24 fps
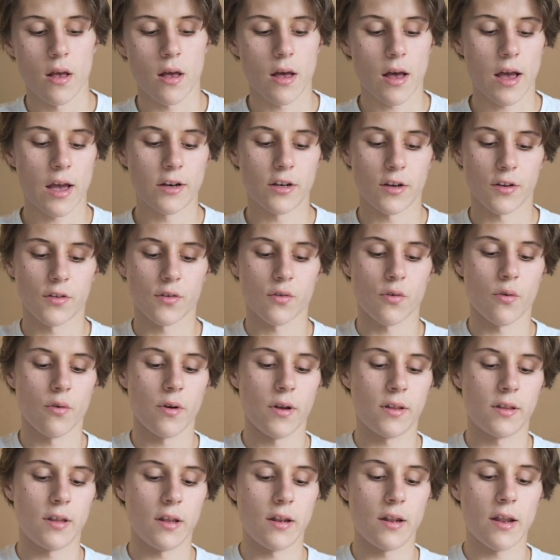I just screw
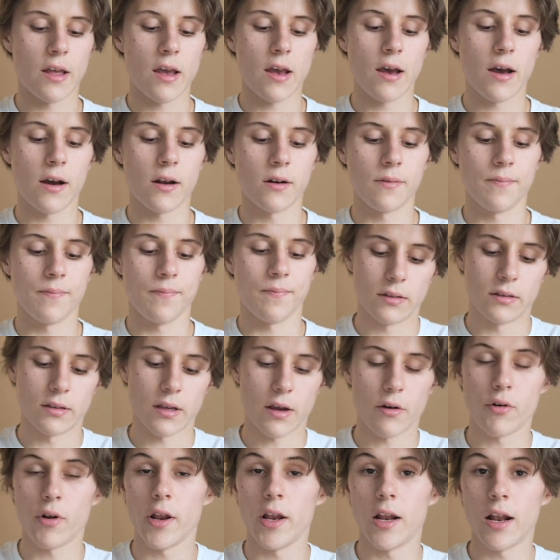it in there, and I
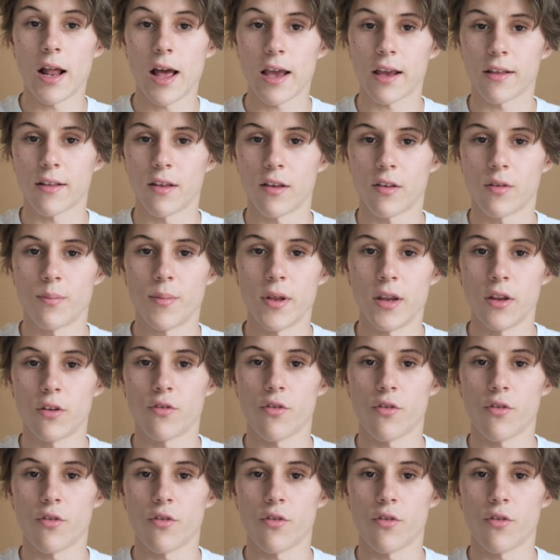really like this mini